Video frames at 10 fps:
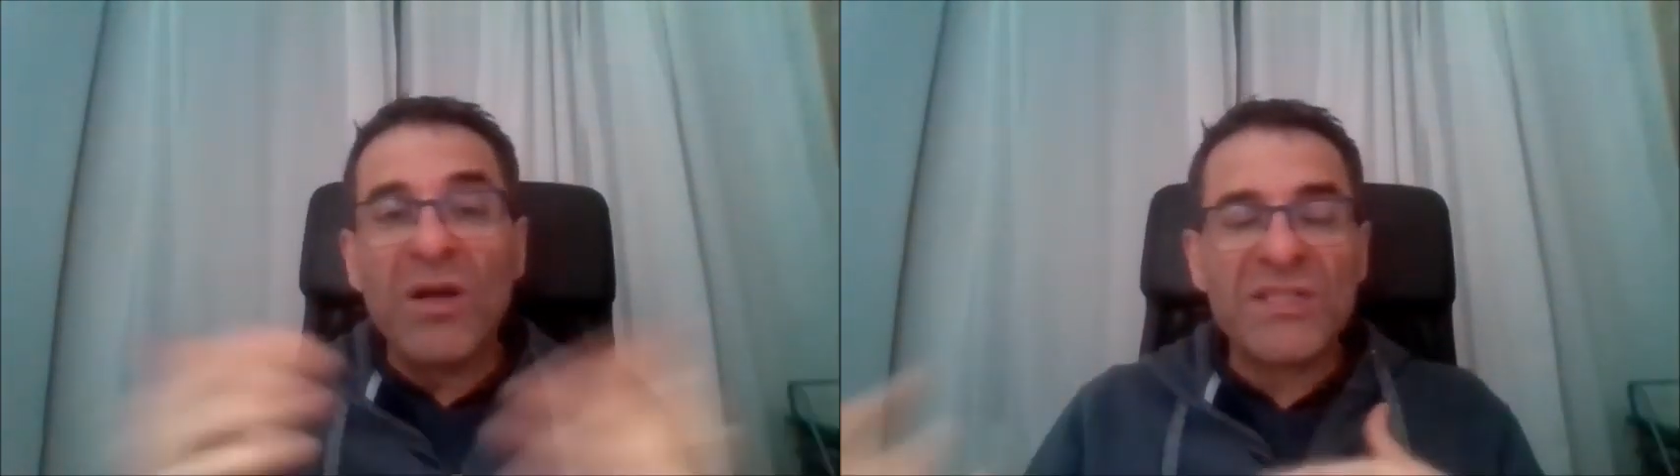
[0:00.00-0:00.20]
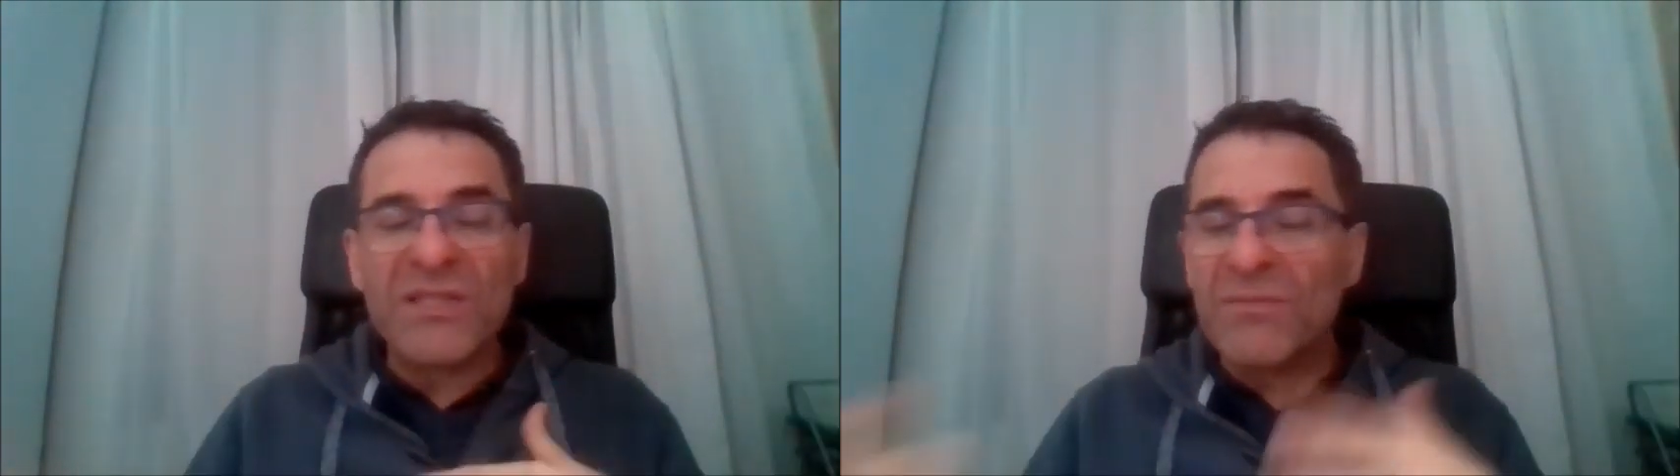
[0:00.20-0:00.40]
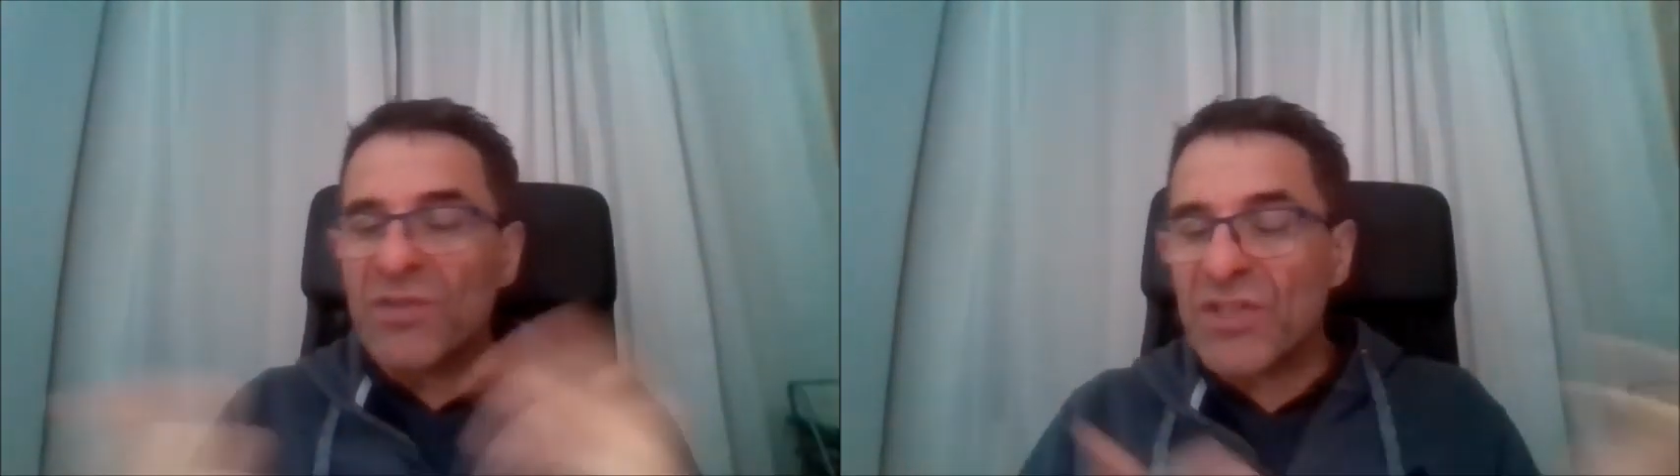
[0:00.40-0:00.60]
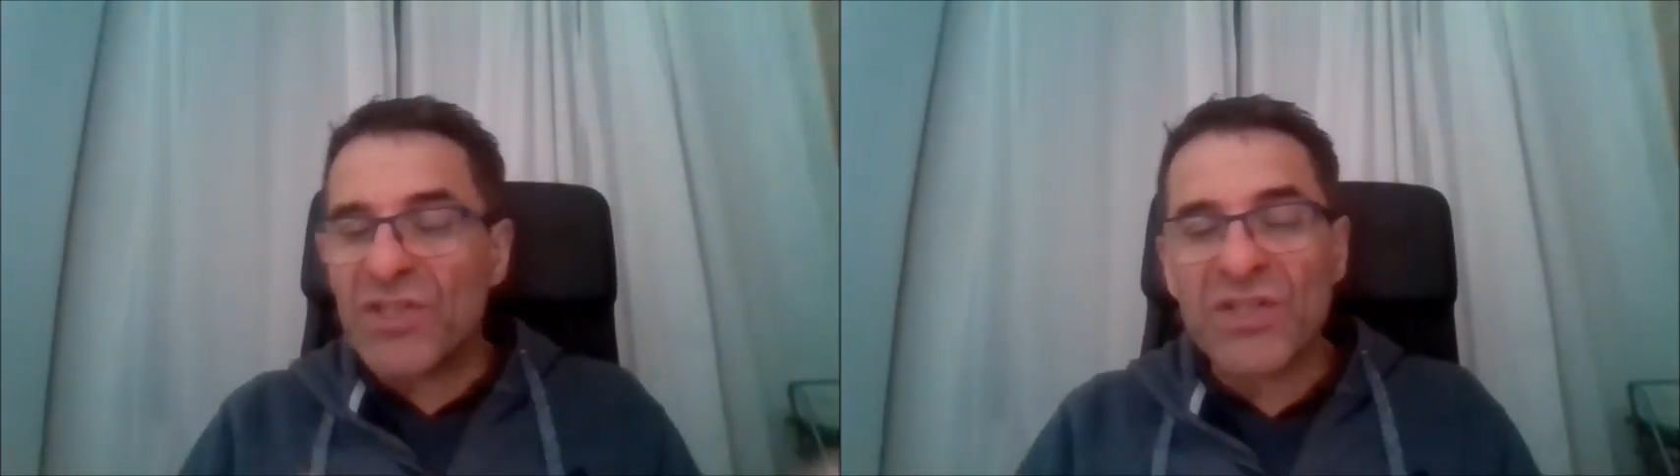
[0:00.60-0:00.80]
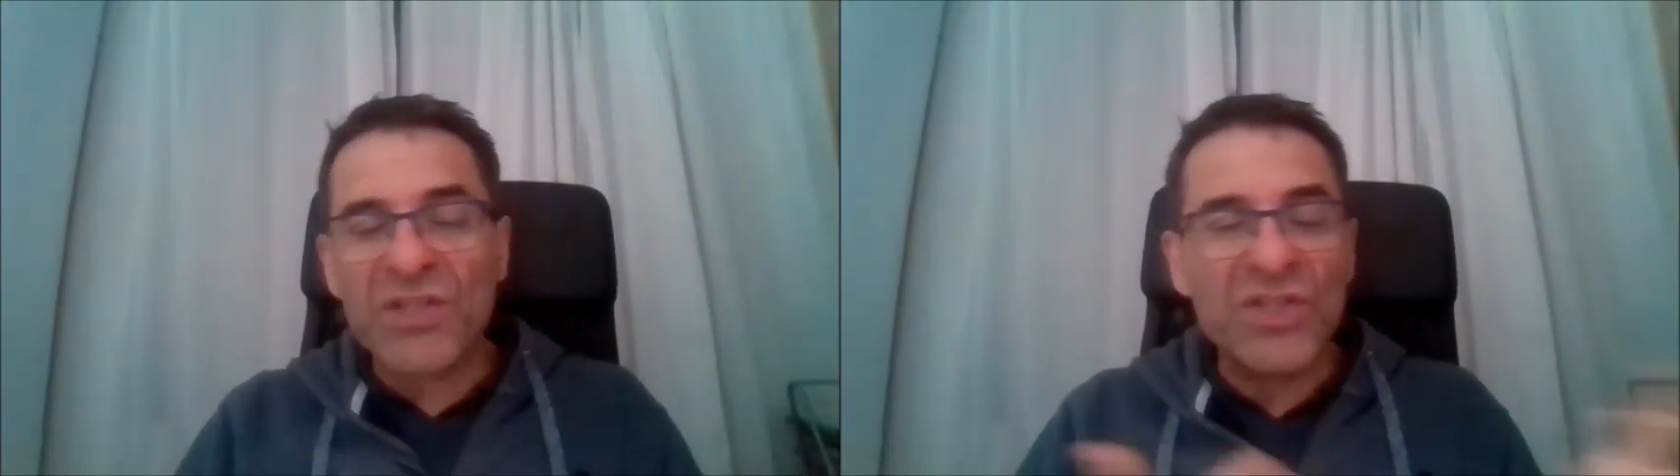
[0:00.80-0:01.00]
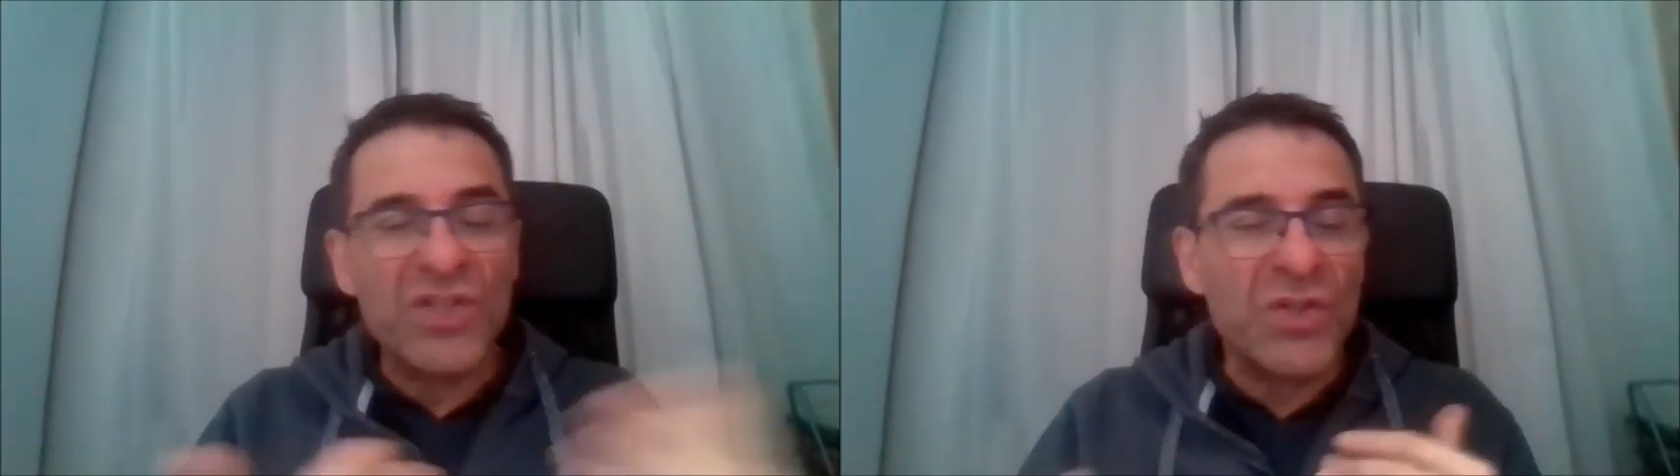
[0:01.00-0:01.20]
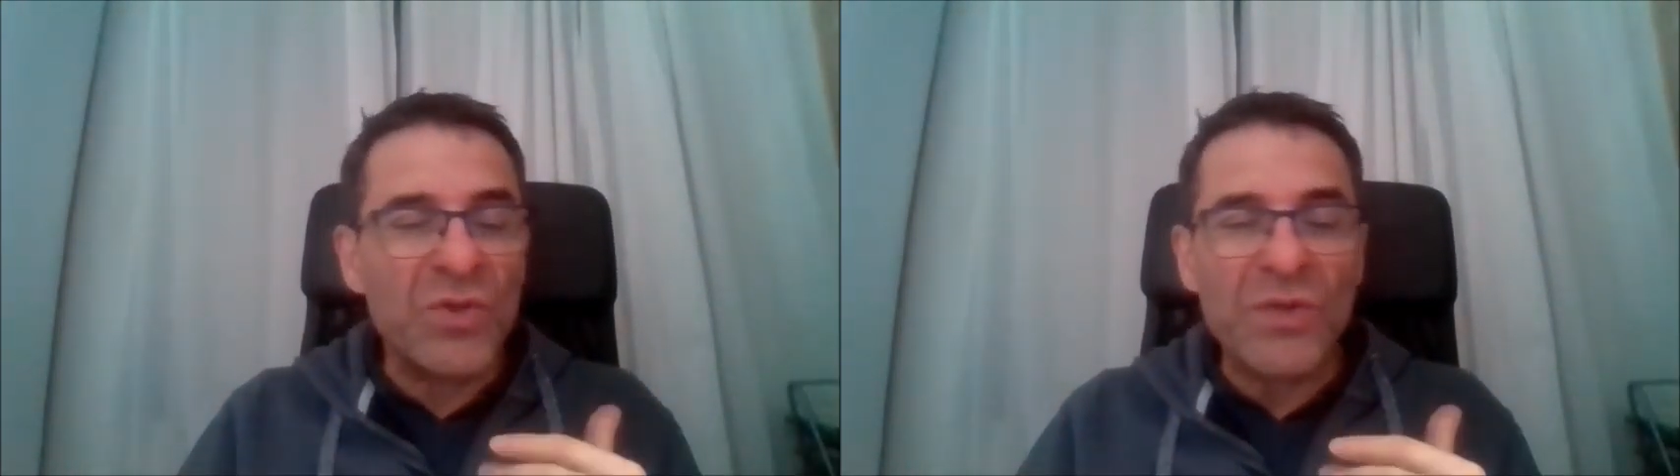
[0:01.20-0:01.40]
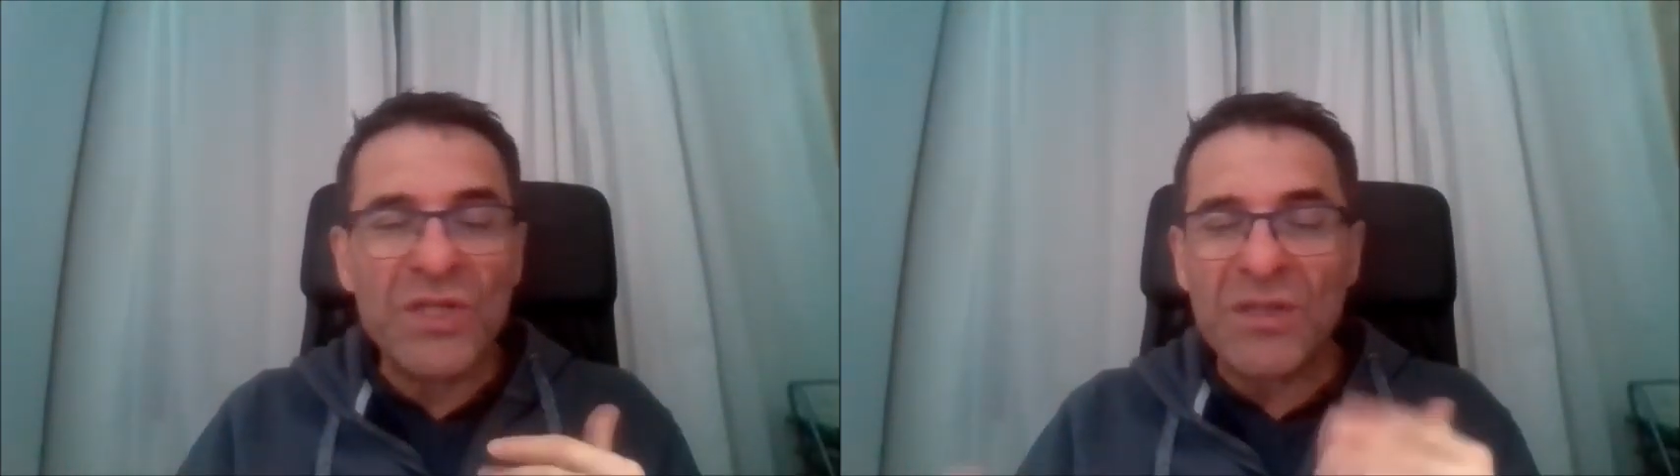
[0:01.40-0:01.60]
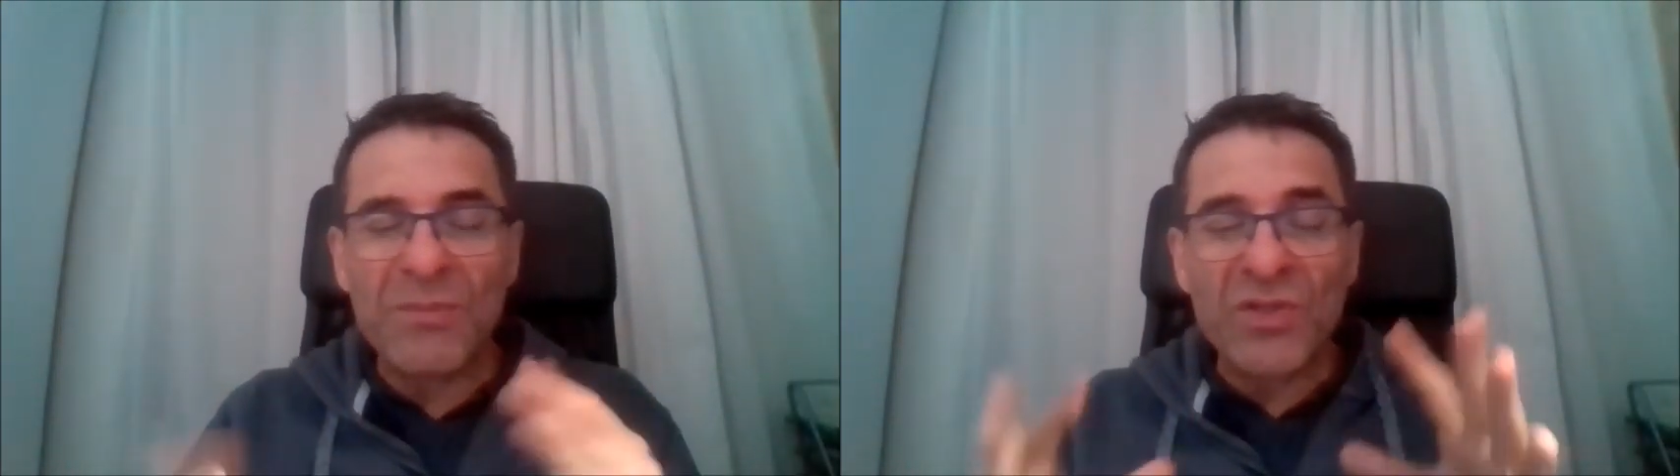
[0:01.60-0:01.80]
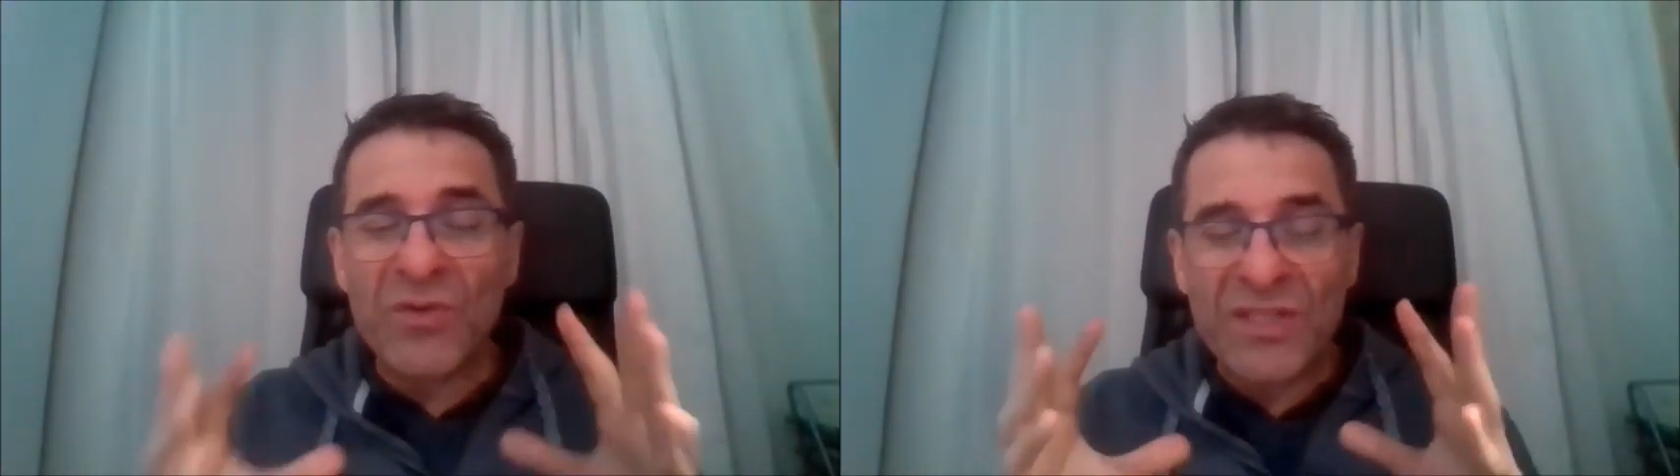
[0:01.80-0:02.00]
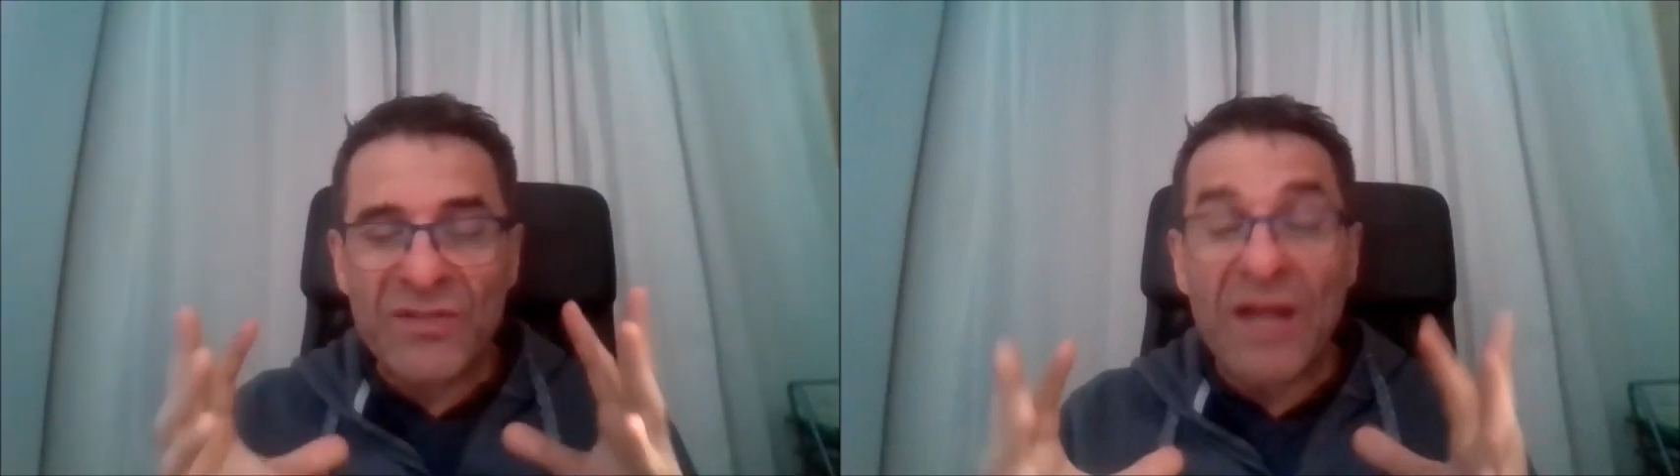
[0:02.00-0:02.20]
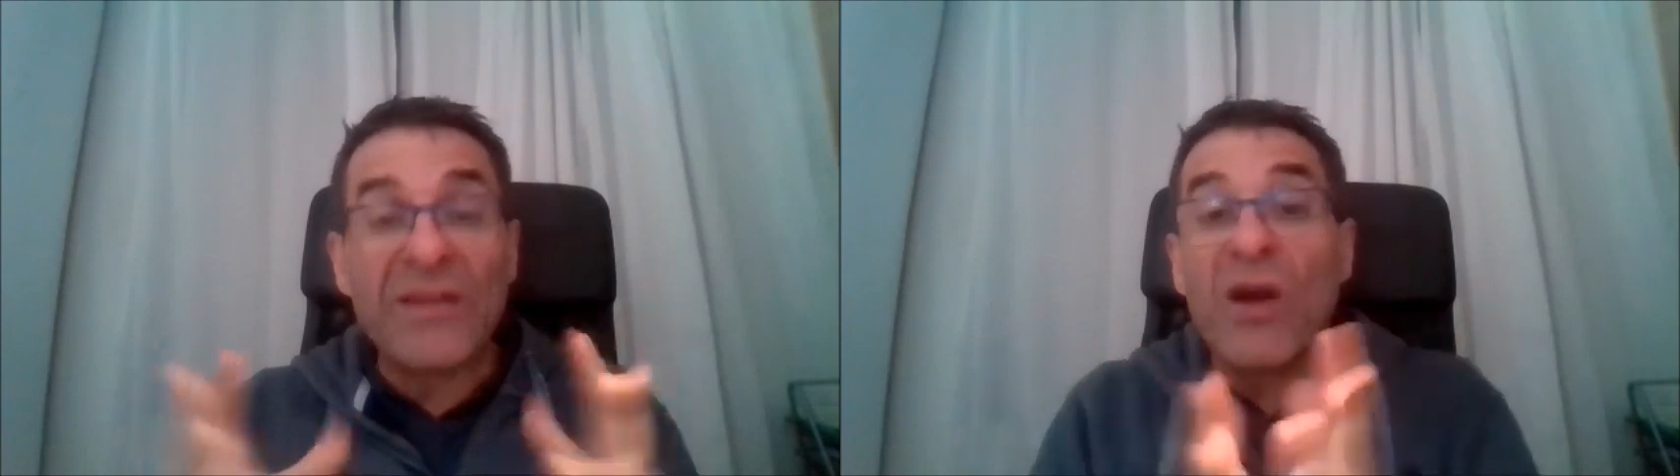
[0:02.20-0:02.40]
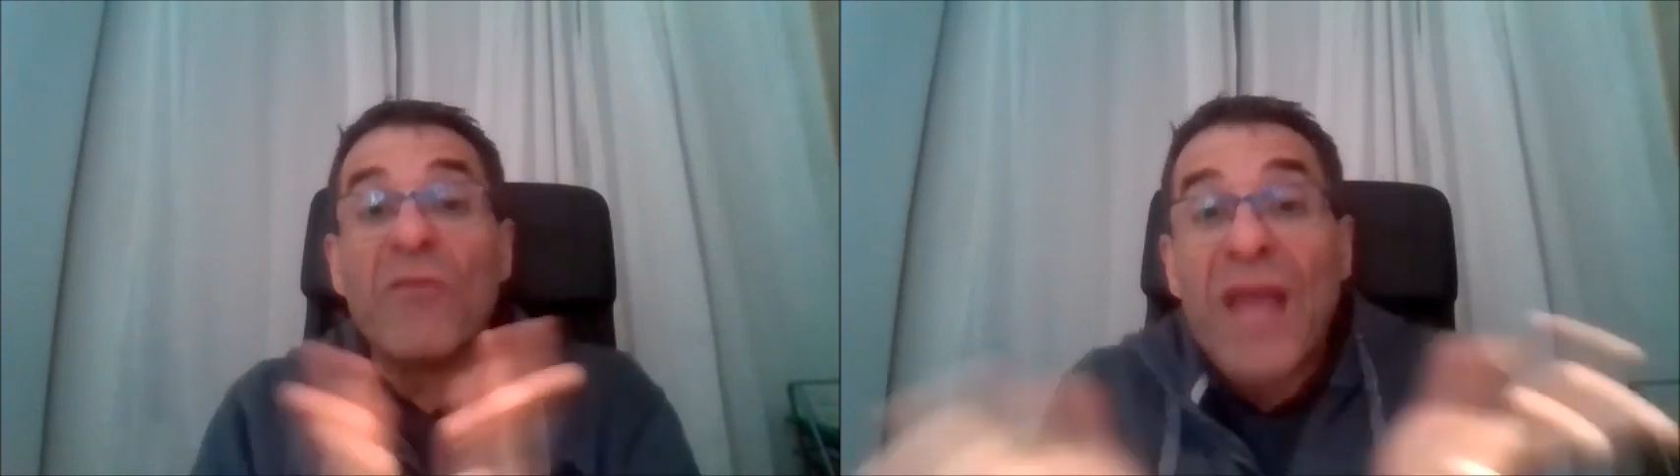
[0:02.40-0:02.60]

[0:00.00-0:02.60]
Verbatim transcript: Muslim, Christian, Jewish, I mean, Zoroastrian, and there are,